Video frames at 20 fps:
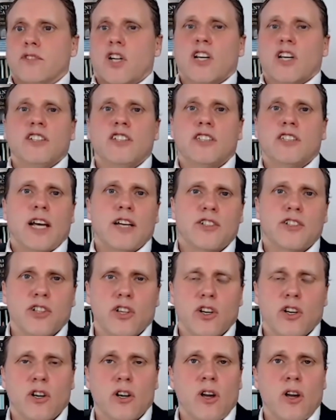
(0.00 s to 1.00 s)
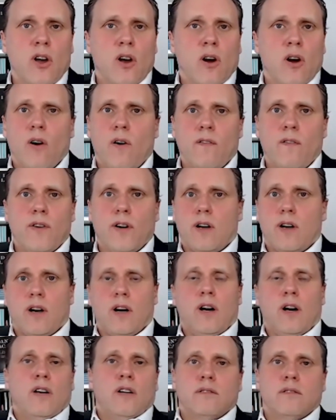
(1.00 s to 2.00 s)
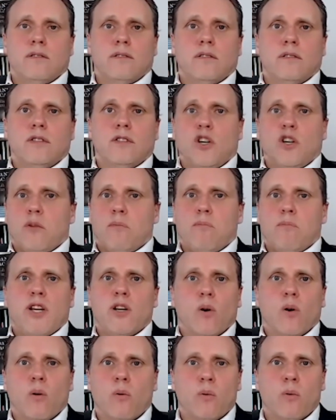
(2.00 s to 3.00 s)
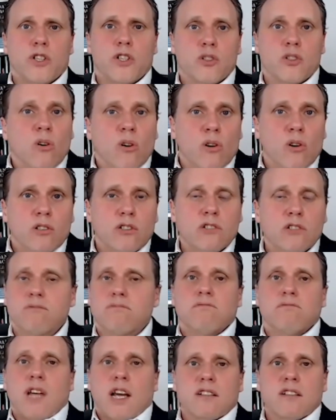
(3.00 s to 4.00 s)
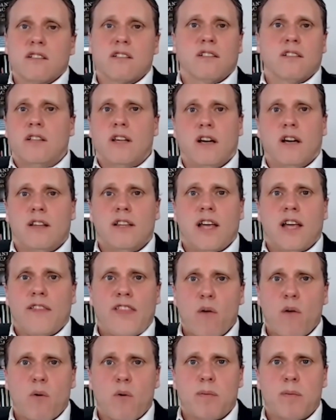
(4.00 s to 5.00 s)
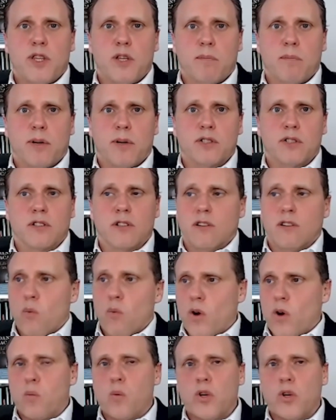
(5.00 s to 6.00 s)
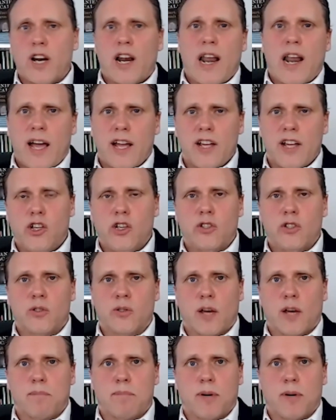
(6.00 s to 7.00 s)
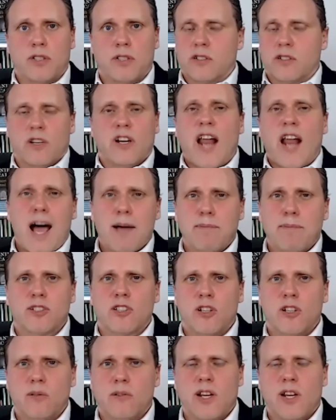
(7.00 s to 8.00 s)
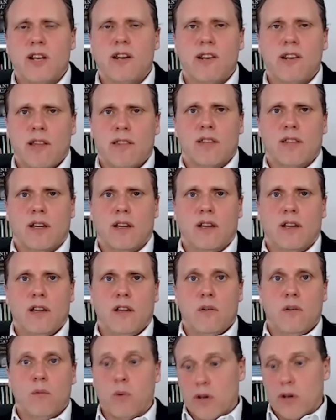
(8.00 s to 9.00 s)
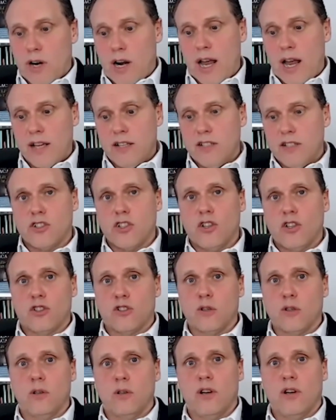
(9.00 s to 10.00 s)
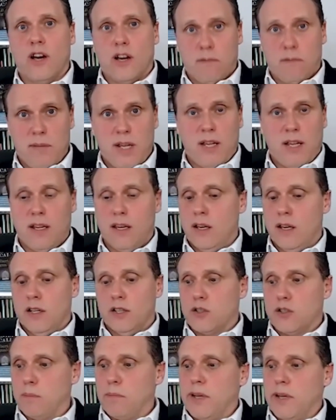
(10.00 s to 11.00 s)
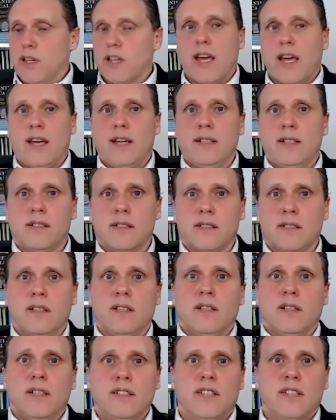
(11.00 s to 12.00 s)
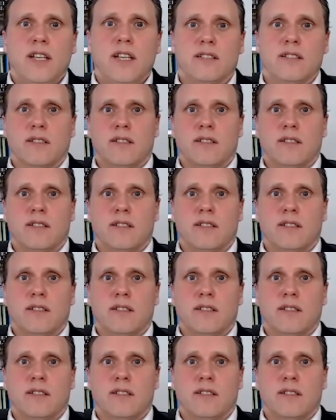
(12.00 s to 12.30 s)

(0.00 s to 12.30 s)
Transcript: concession of a mineral resource. That would be the person. What would align you to that person? Absolutely nothing. What aligns you to and me to Bill Gates is